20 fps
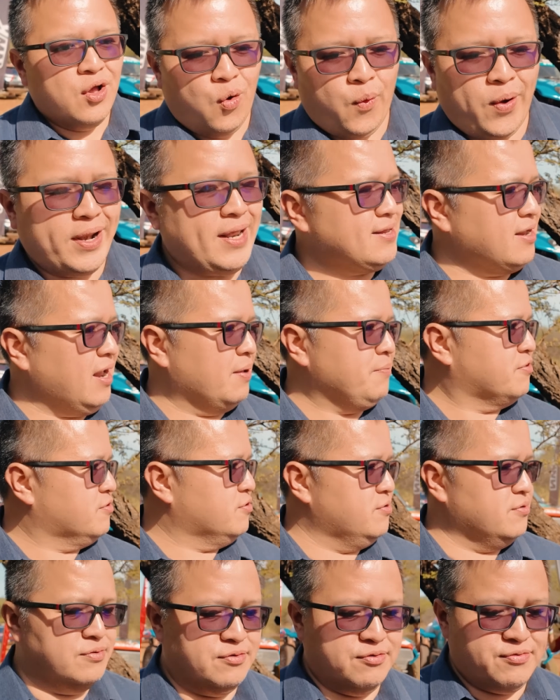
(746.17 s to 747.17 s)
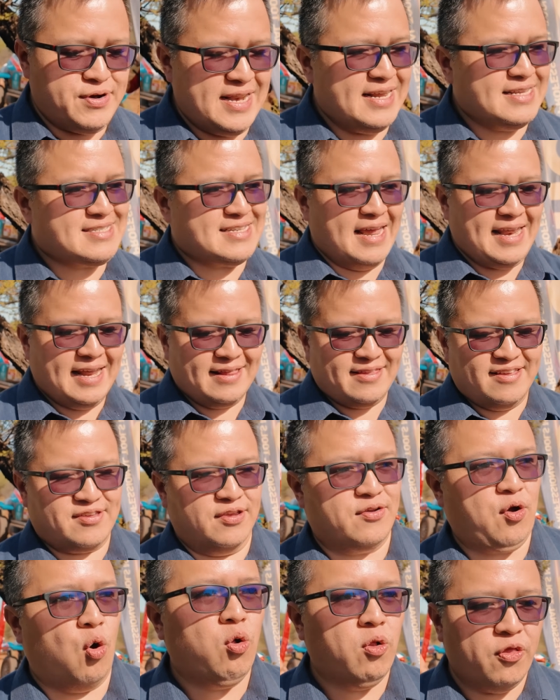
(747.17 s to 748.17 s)
when it comes to really setting this
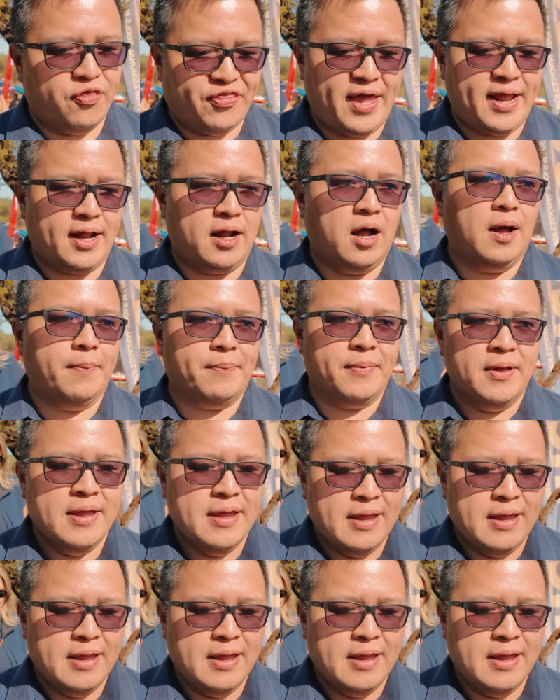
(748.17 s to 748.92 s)
whole thing up,